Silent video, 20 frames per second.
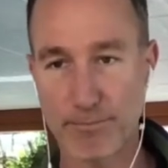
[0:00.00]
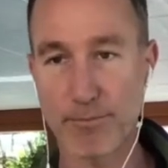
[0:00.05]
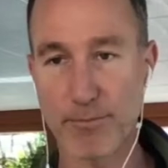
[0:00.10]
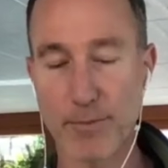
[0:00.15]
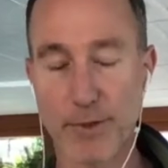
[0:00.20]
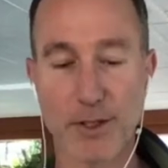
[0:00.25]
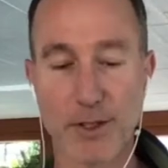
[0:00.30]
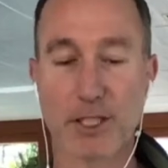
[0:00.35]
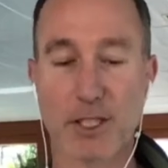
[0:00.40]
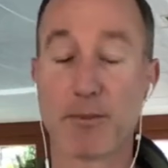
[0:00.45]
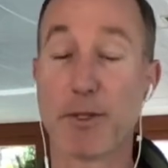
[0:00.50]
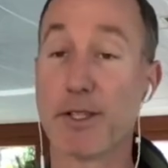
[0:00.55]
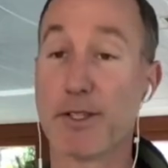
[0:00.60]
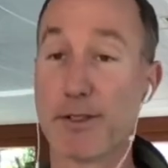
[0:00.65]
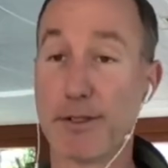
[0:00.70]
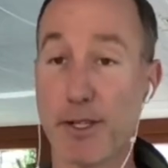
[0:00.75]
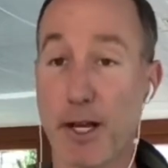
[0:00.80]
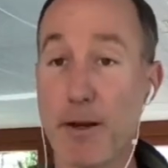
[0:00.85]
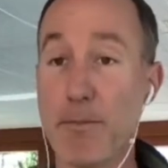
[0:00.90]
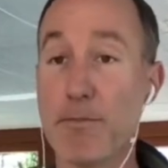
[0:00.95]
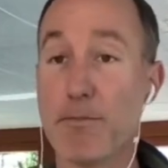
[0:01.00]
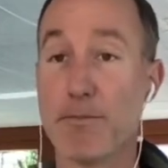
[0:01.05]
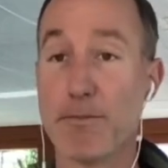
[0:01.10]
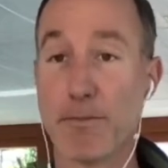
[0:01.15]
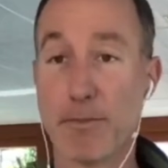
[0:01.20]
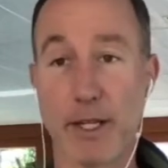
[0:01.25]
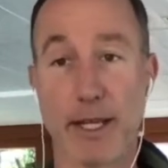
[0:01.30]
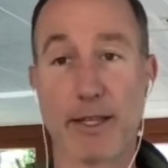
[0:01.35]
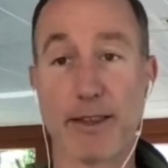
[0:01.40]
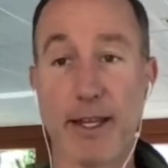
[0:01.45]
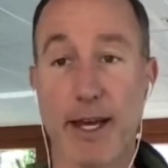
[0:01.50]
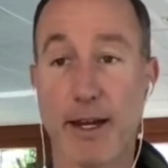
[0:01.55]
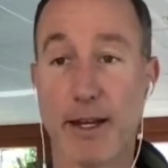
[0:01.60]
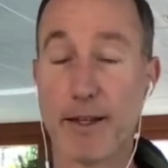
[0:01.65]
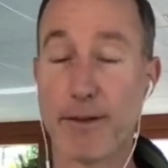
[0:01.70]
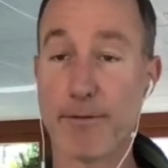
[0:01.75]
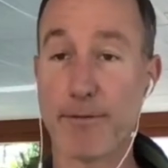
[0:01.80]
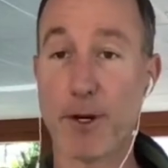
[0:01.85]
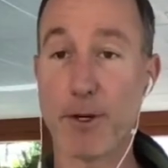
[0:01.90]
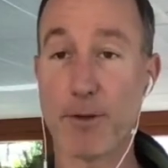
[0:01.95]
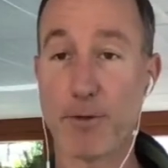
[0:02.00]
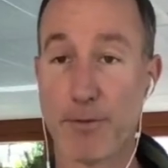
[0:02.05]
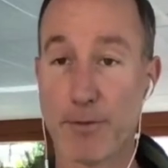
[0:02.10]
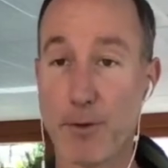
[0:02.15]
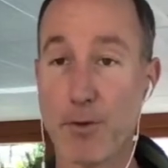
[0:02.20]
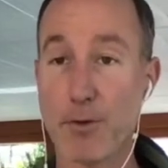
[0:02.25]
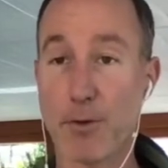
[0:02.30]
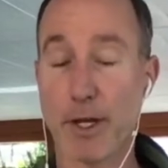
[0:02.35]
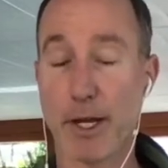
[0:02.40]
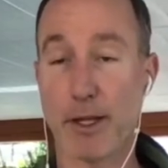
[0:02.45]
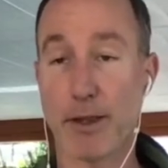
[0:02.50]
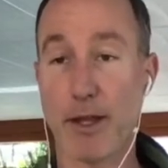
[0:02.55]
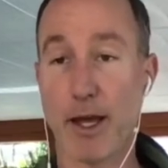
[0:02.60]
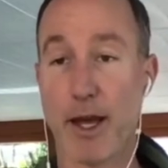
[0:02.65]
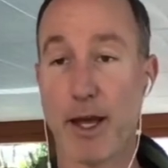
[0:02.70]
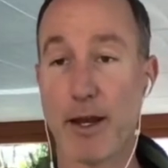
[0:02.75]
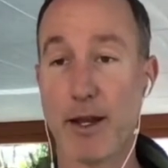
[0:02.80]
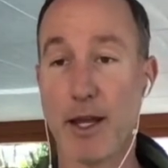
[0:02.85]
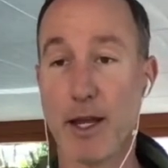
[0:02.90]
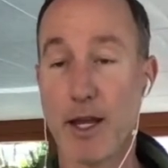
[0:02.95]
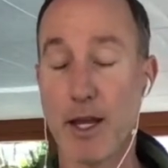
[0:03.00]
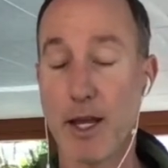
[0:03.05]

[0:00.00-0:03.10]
There's going to be some like that. I think very few like that.